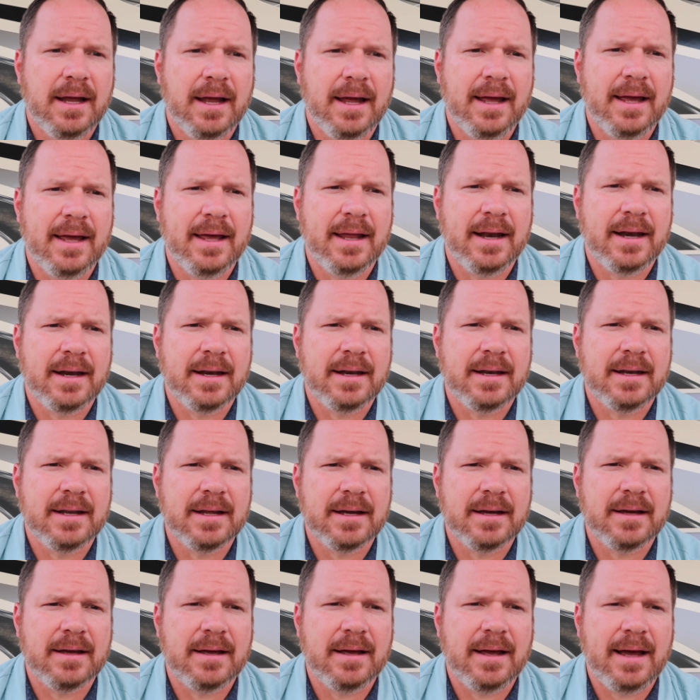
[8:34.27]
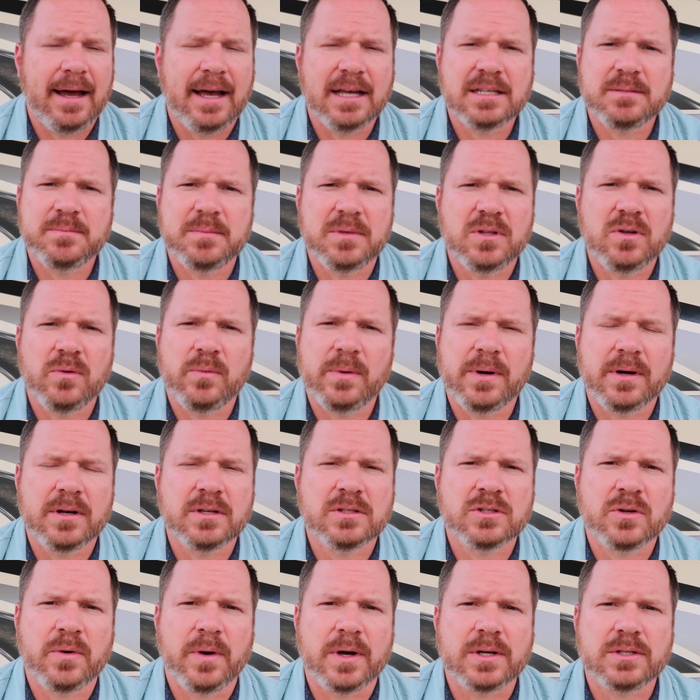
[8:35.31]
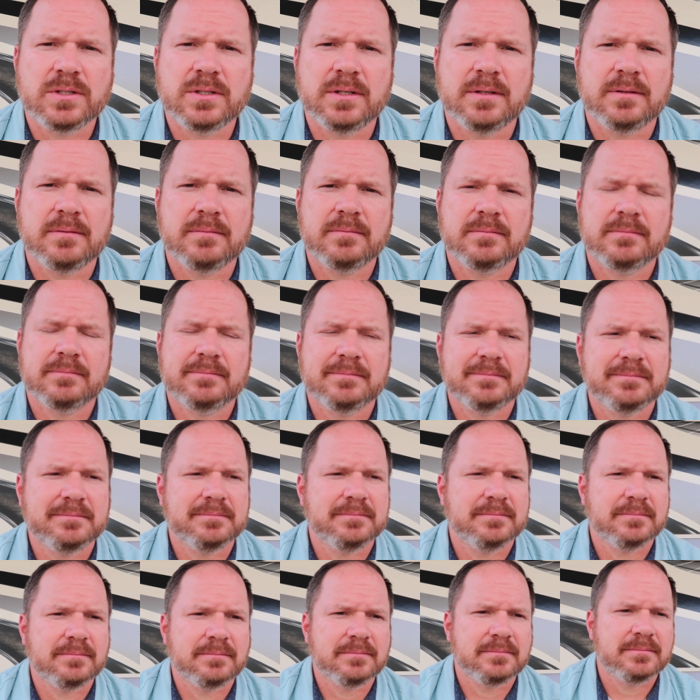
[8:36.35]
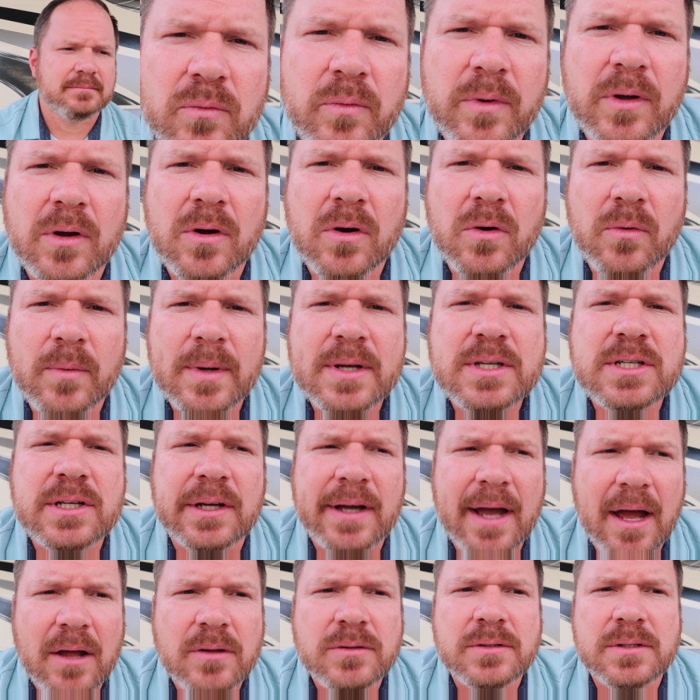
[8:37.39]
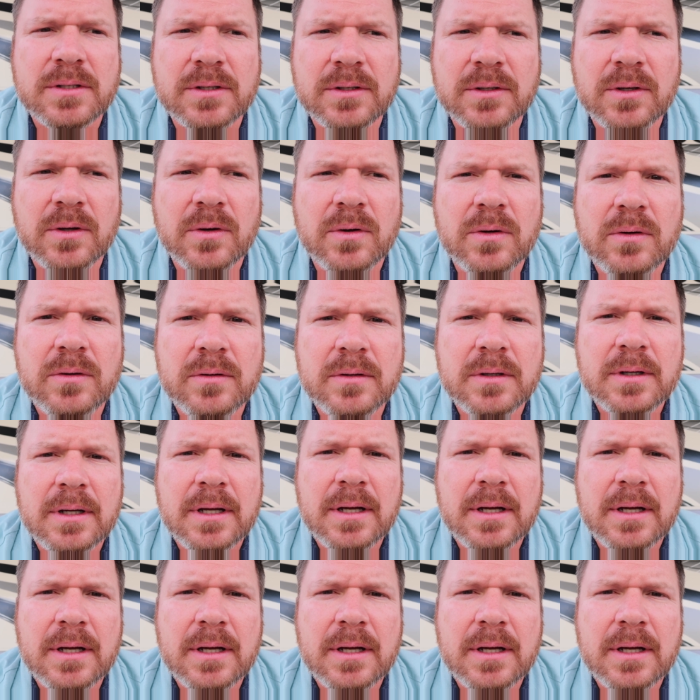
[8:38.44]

and asked me the weirdest question. We are reaching out to you